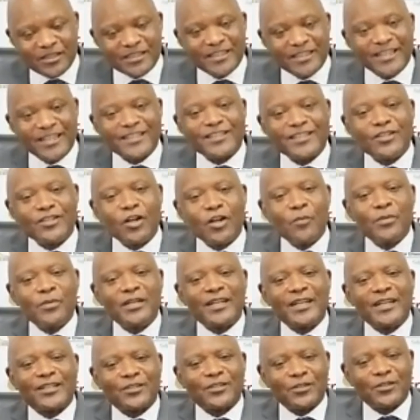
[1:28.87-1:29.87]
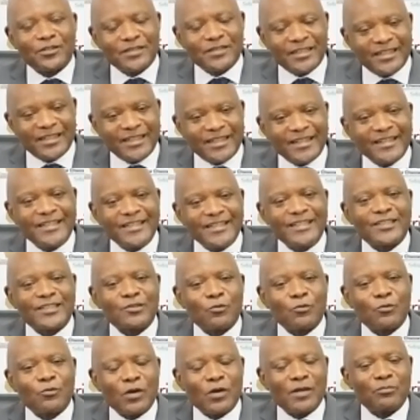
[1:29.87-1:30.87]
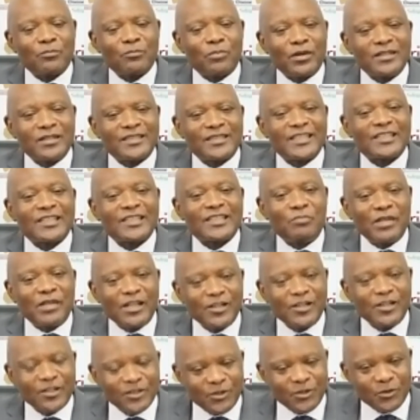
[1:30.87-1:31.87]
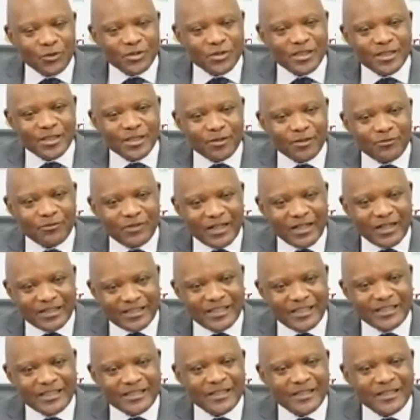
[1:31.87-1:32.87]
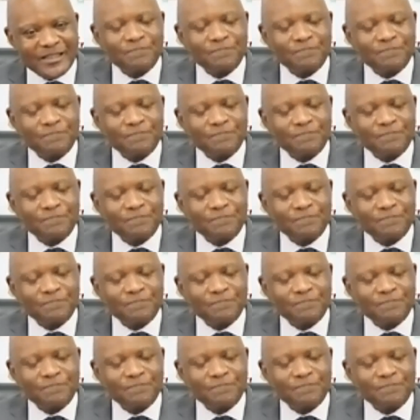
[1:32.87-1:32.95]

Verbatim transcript: The denominator here is 1.6 billion doses of vaccines.